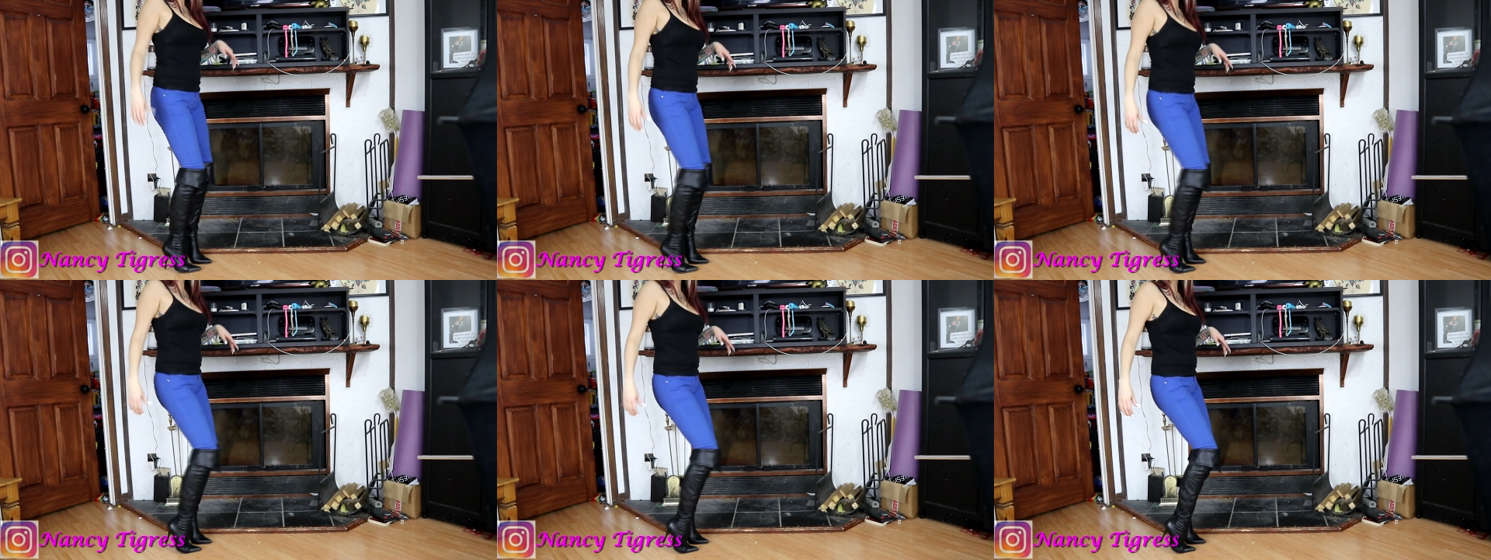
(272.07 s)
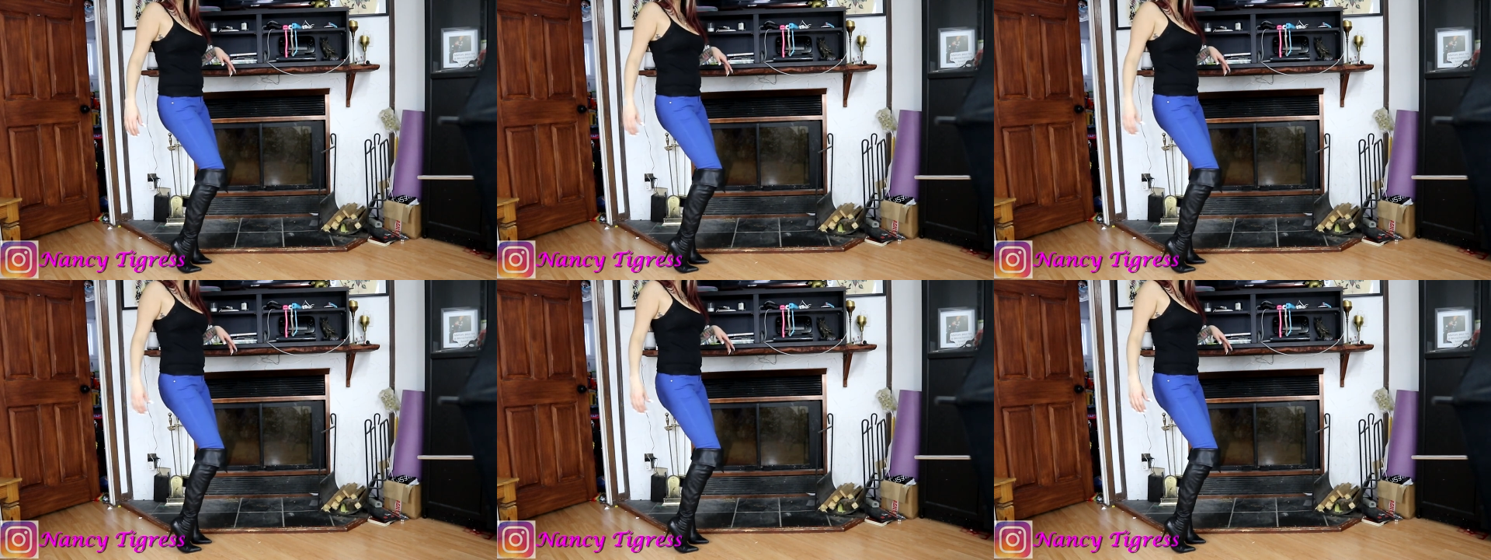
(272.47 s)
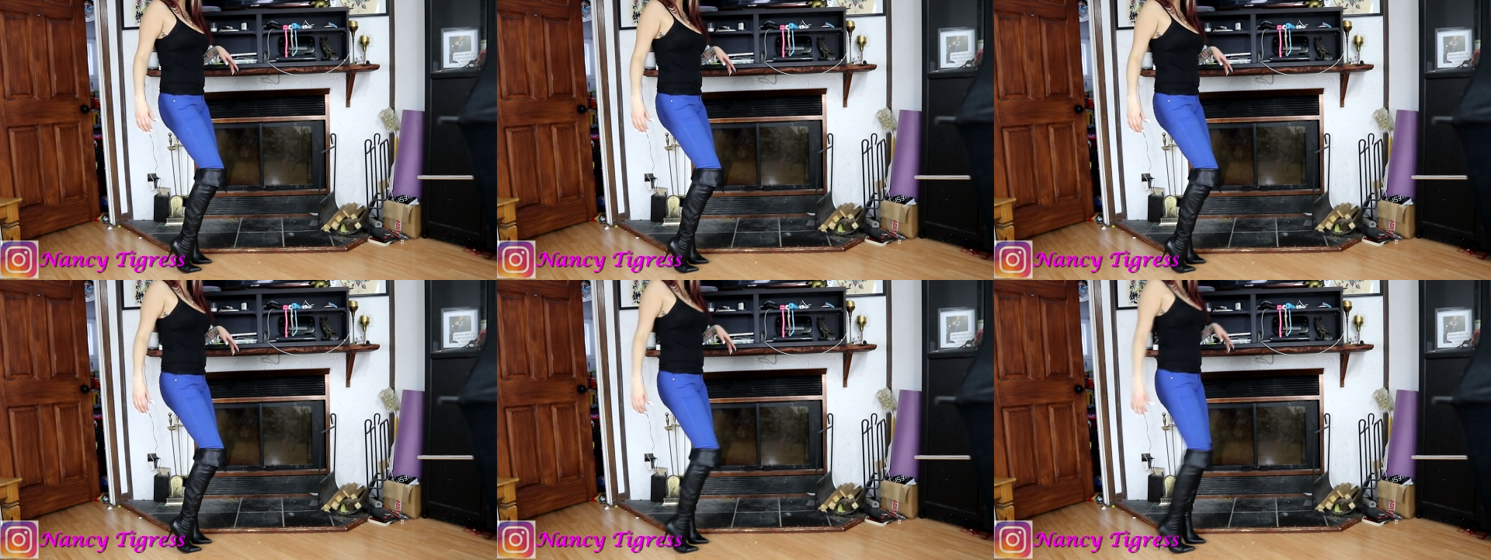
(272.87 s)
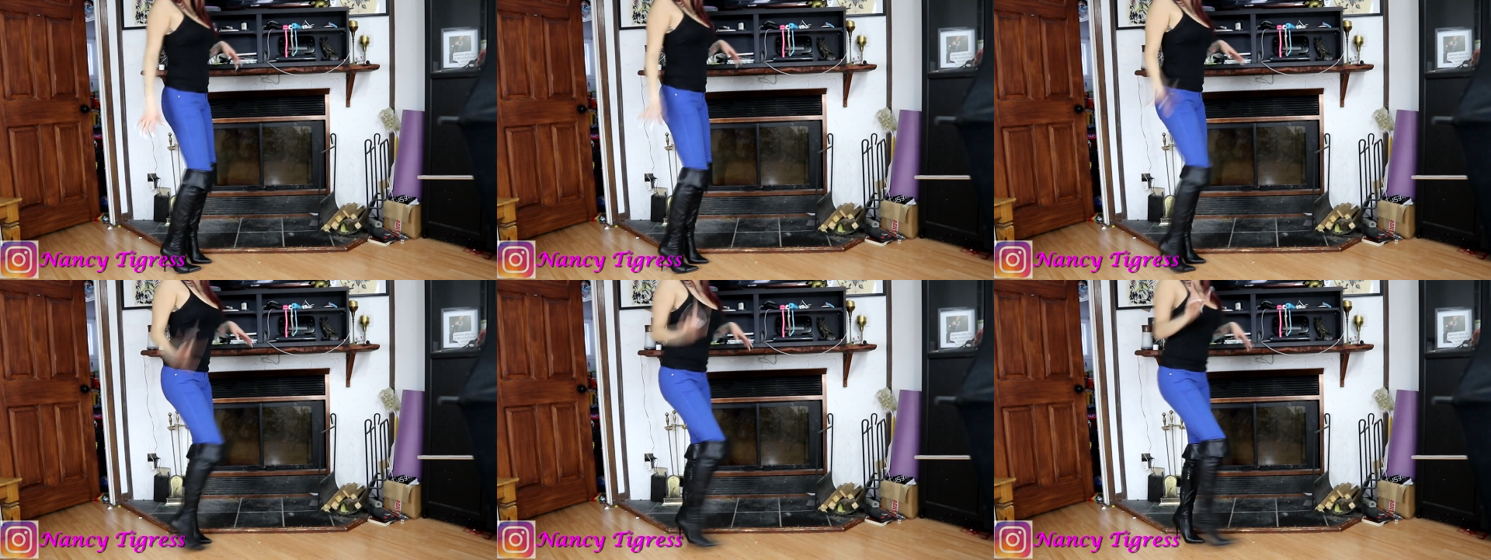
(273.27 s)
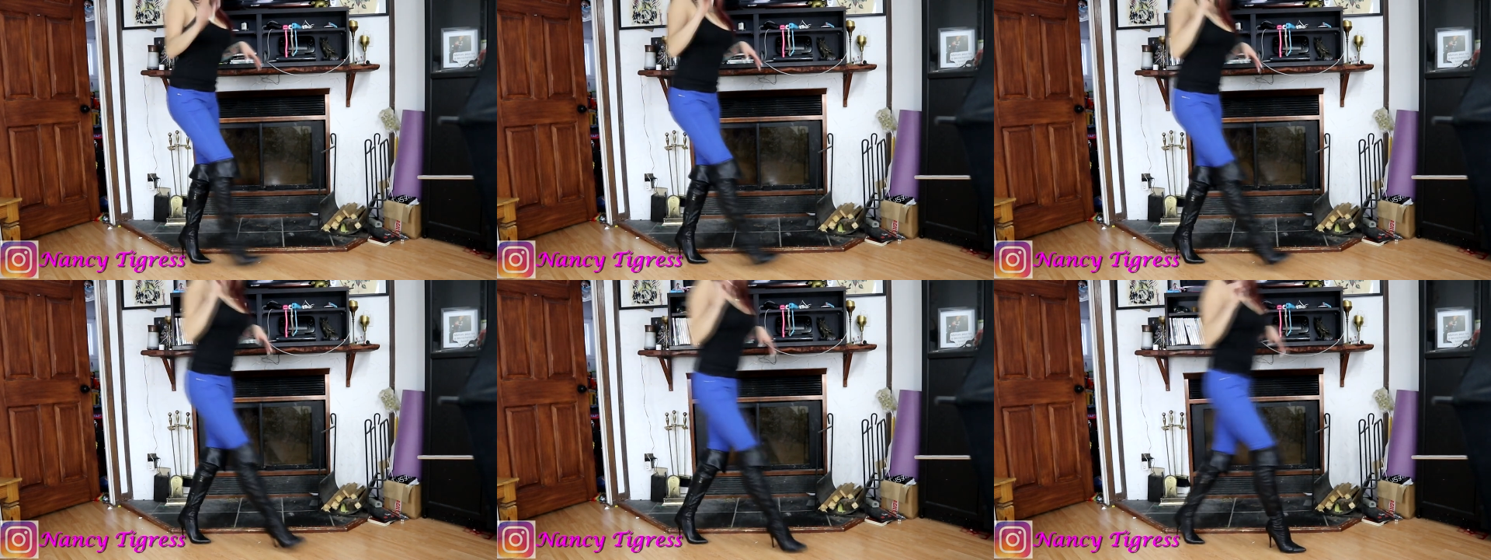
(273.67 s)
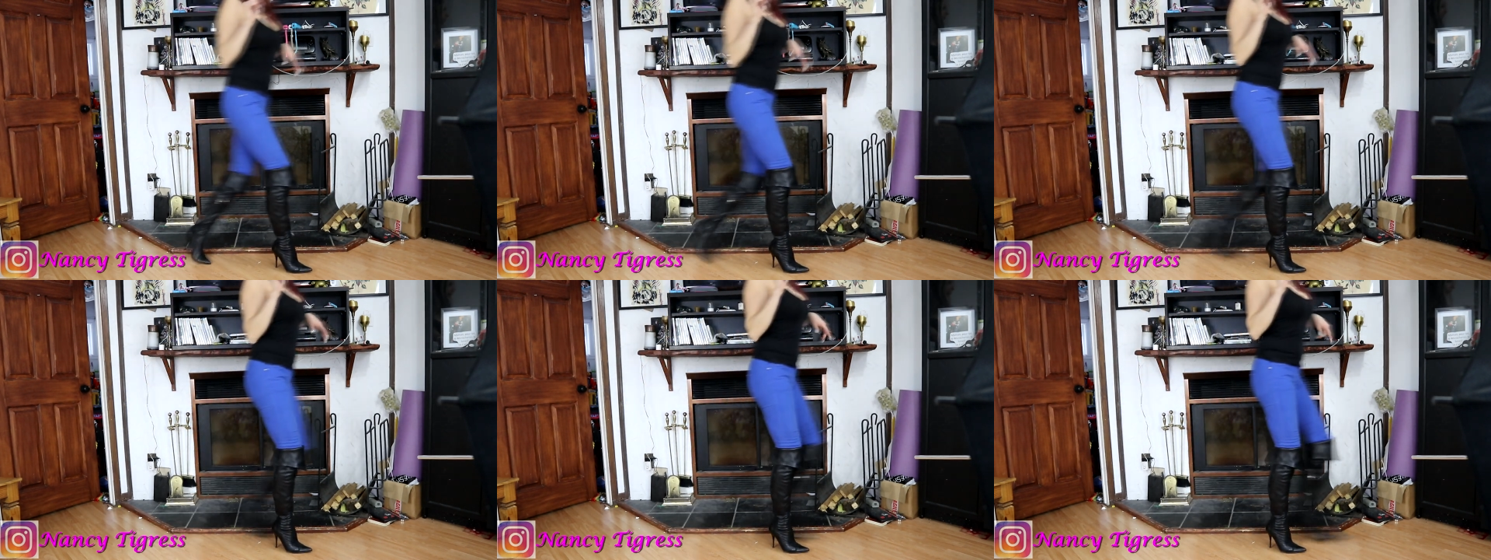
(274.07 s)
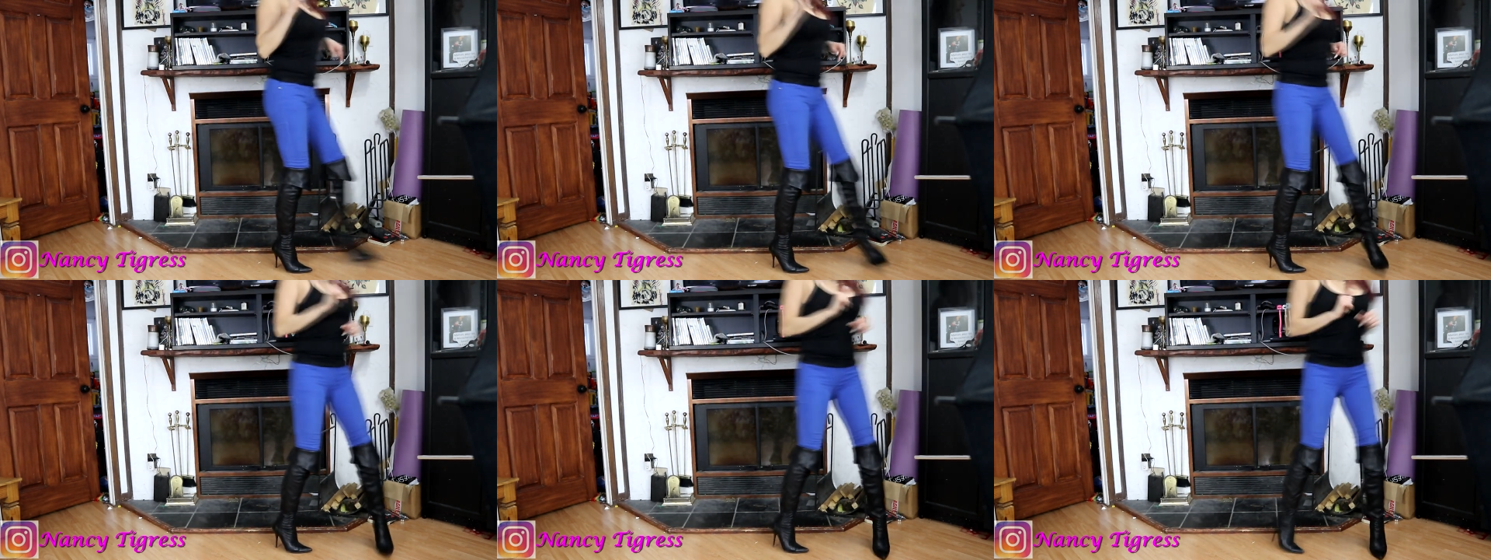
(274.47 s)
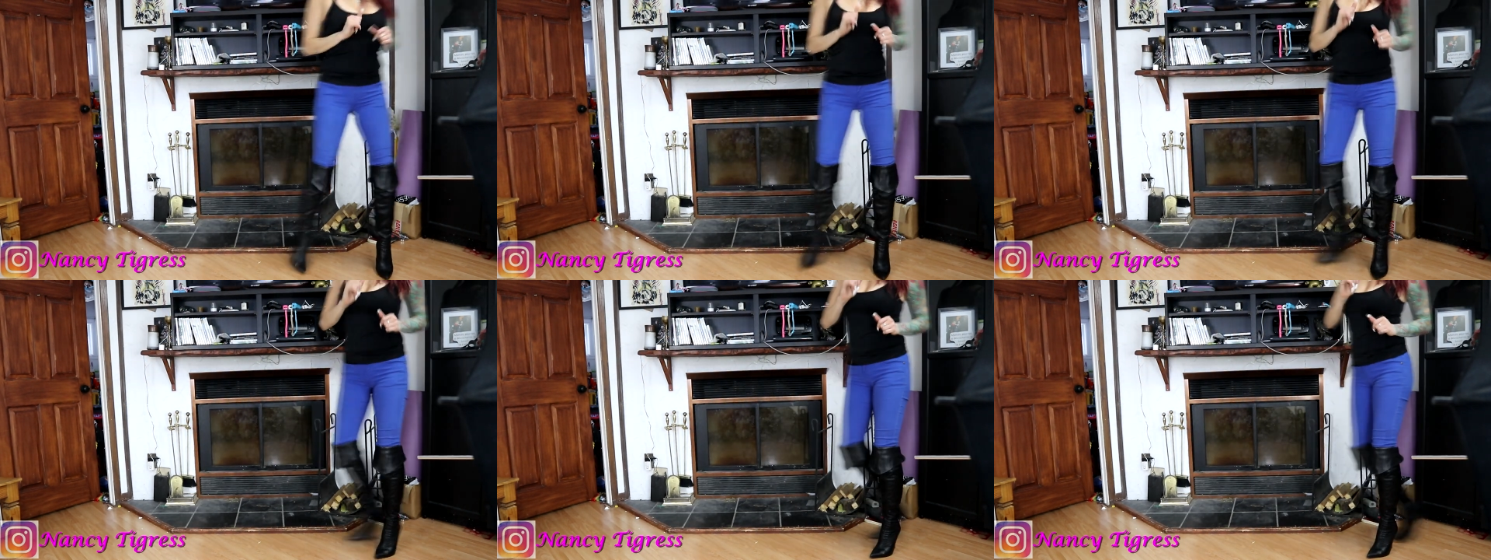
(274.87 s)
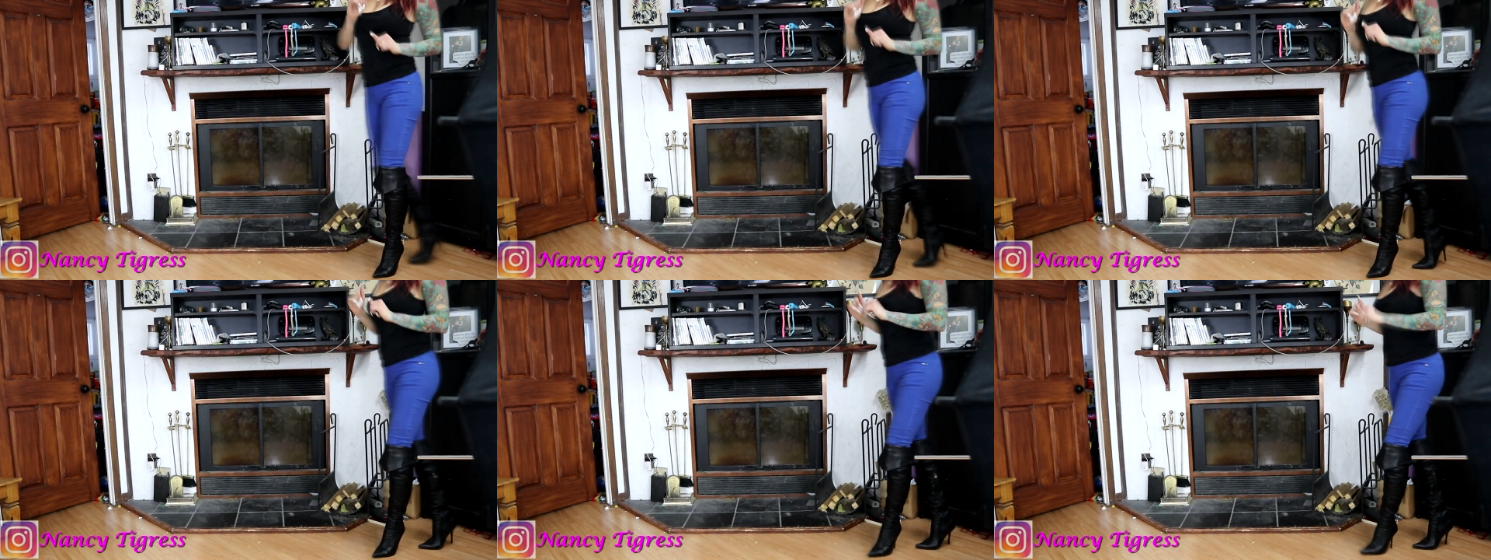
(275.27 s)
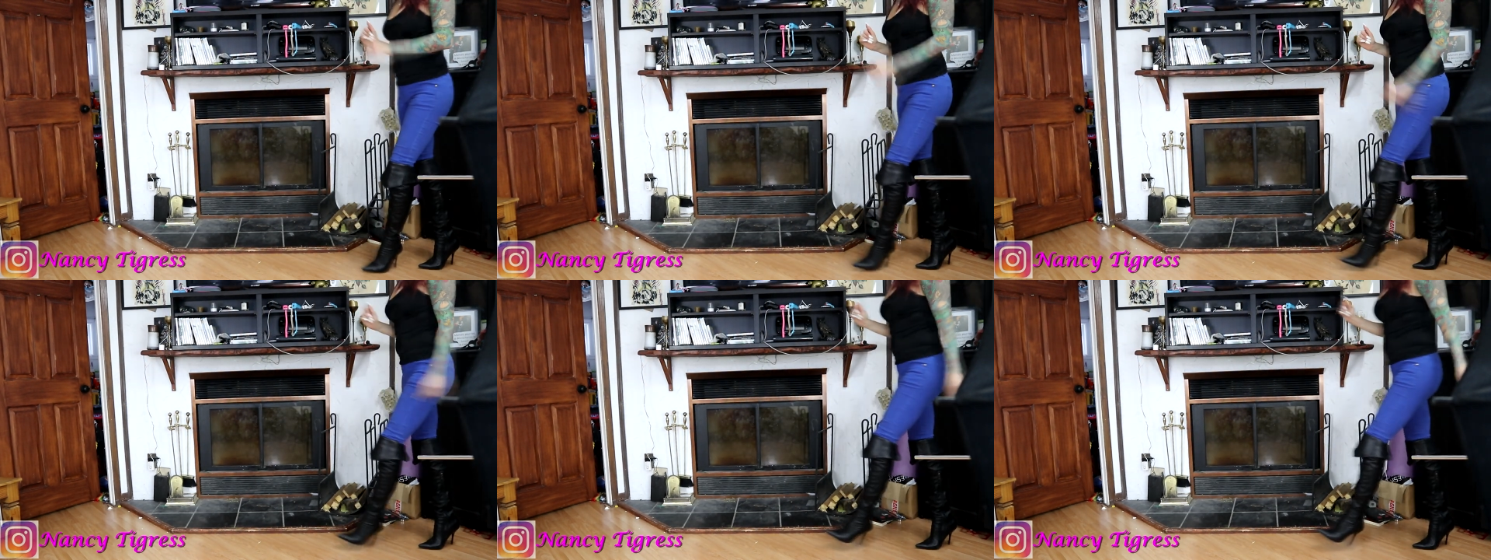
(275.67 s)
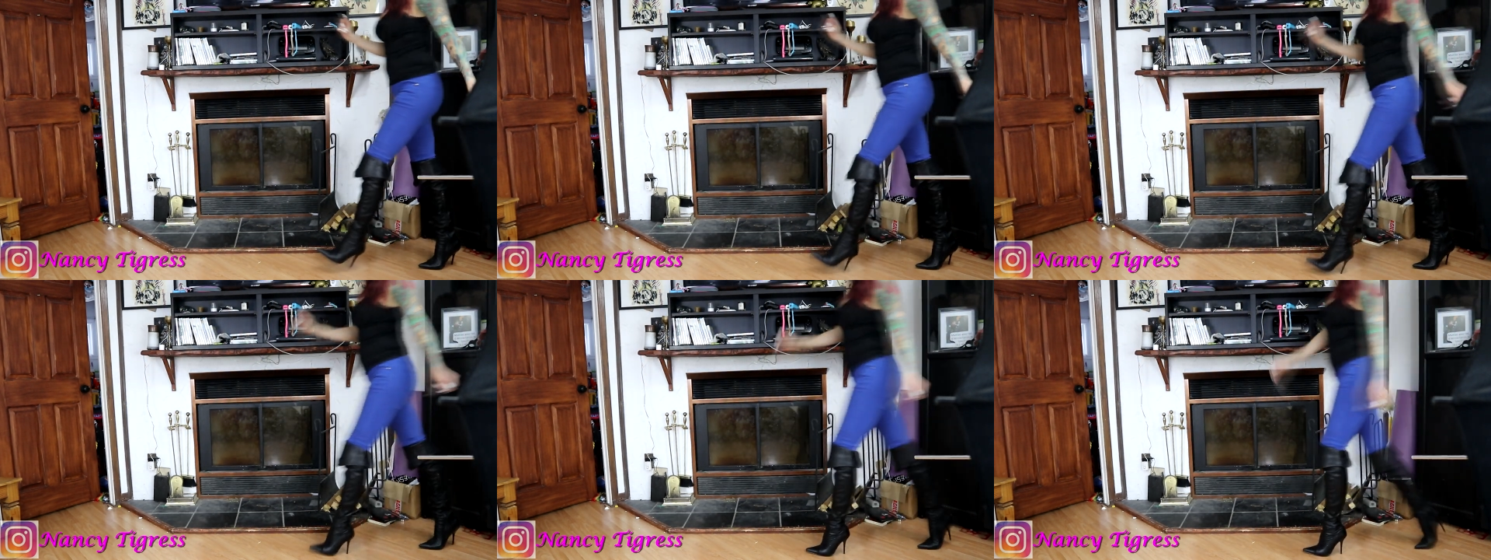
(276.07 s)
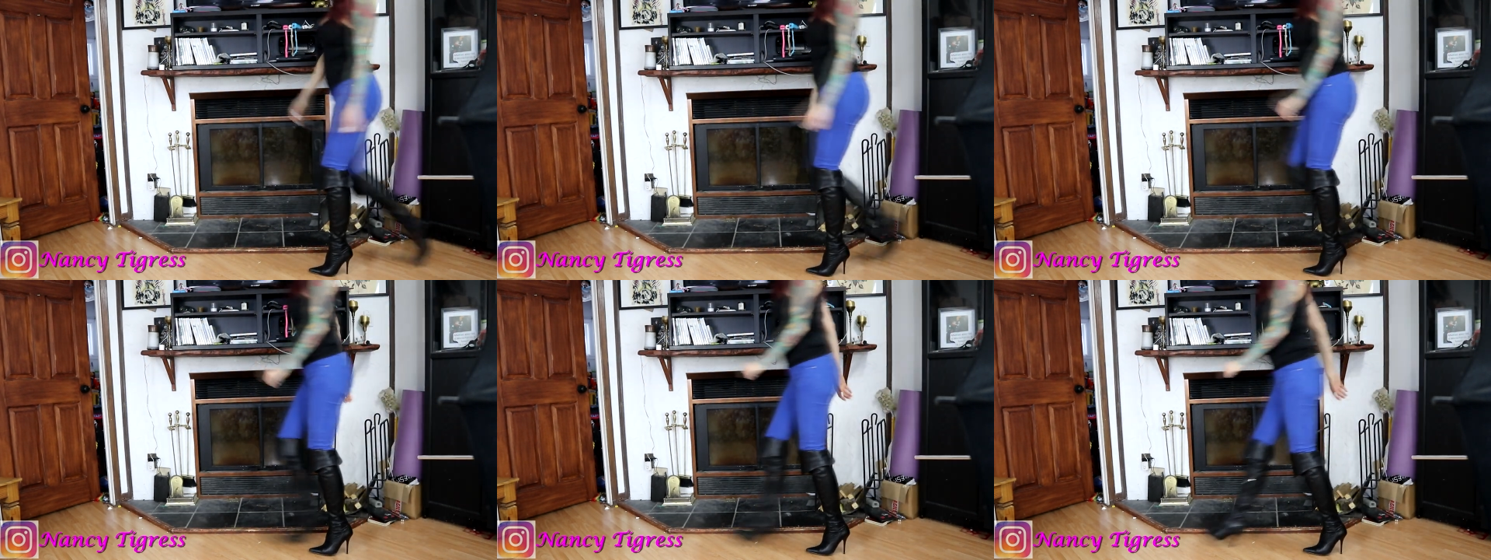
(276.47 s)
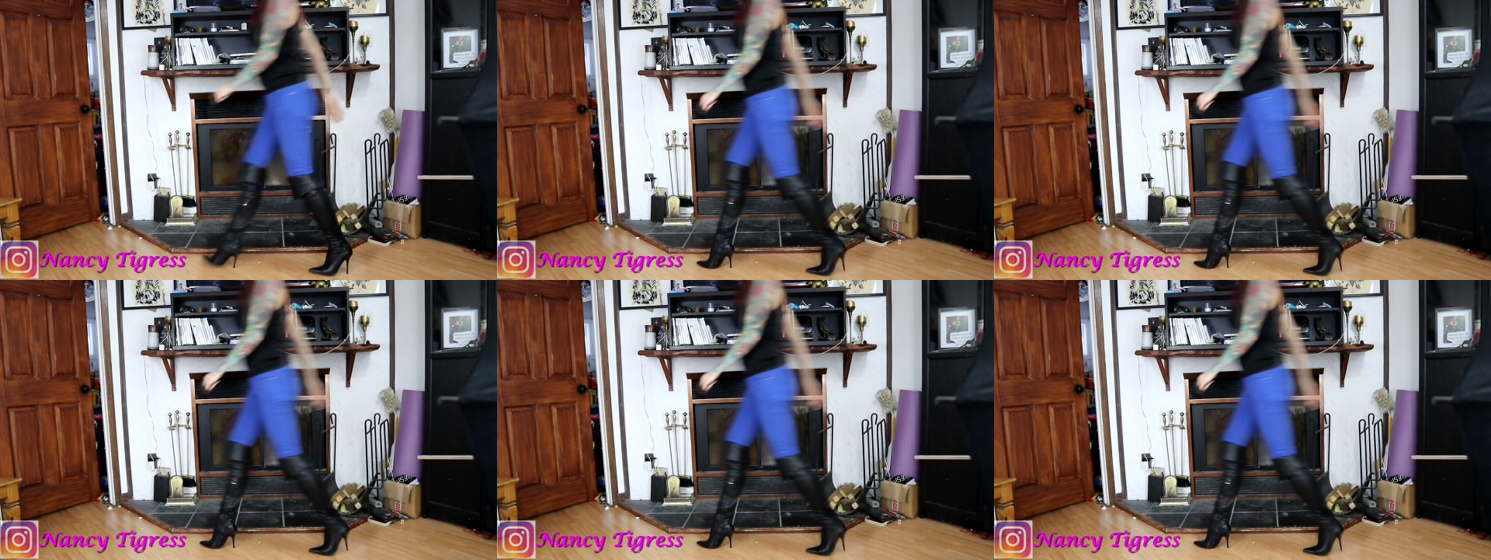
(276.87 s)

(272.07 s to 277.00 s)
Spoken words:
No face is visible, so there are no lips to read.